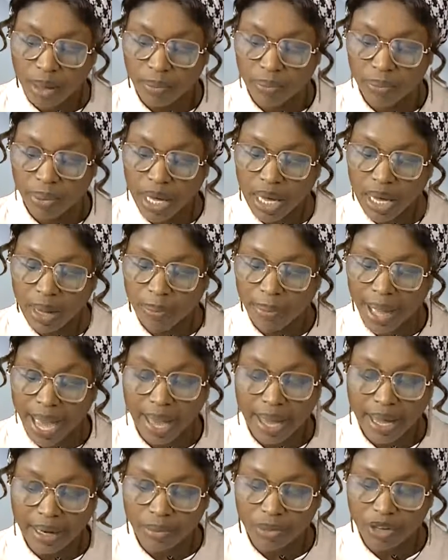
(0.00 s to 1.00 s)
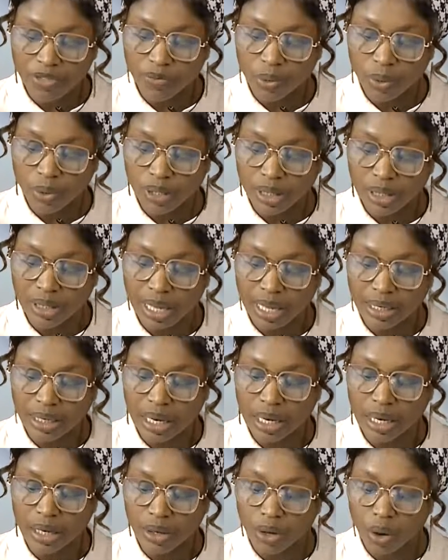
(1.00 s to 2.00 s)
by enemy forces at
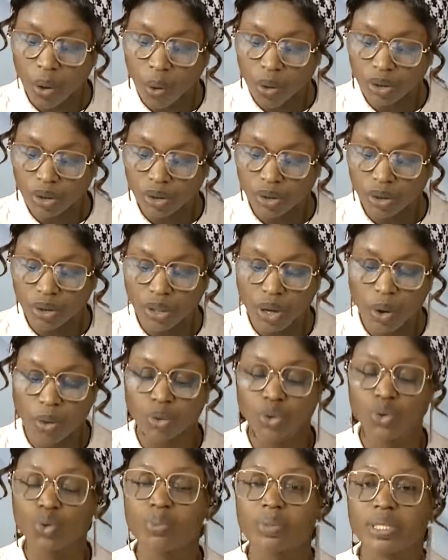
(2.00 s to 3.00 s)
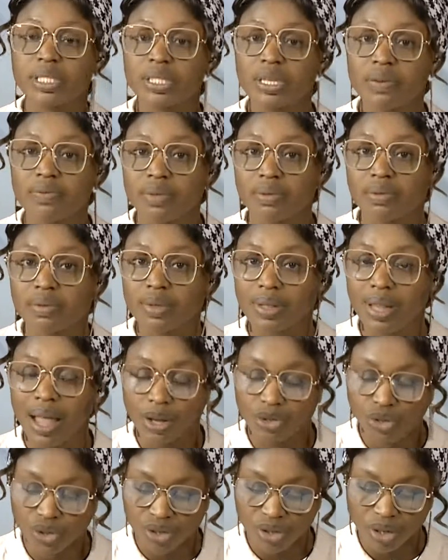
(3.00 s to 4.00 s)
an cost on October 7th
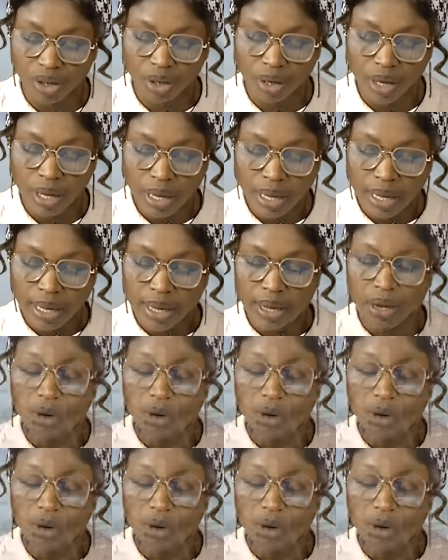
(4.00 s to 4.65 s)
last year. A